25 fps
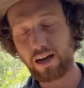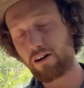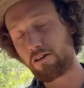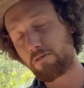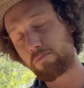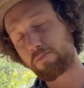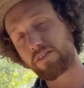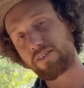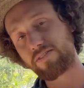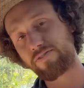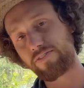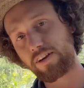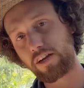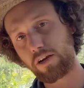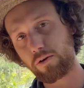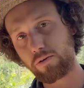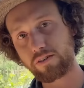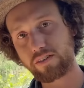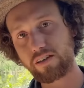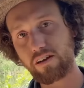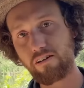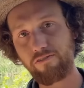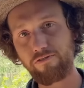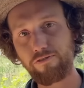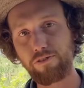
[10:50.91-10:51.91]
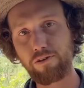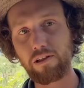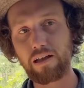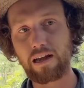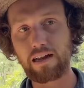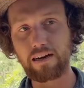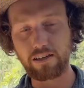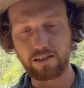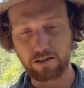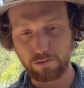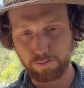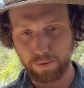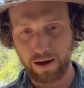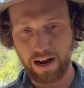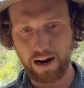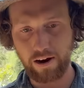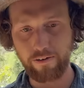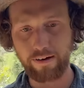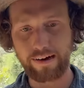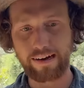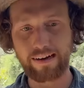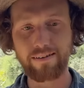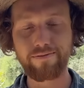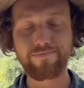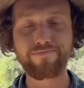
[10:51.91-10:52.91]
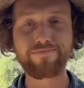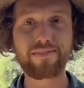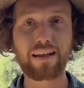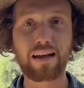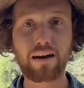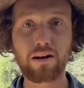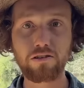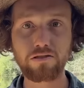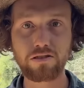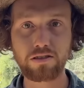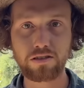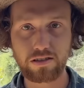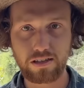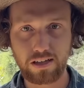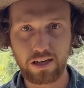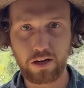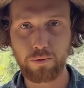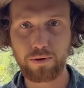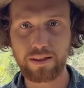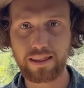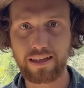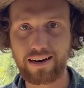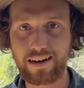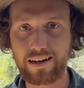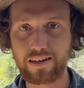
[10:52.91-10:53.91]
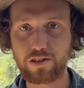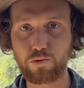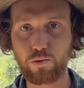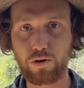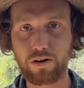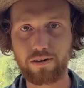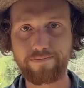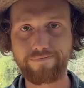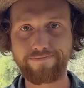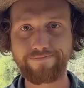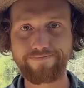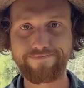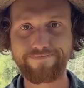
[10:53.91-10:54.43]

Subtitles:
I hope this video was helpful and inspiring. I'll see you in the next one.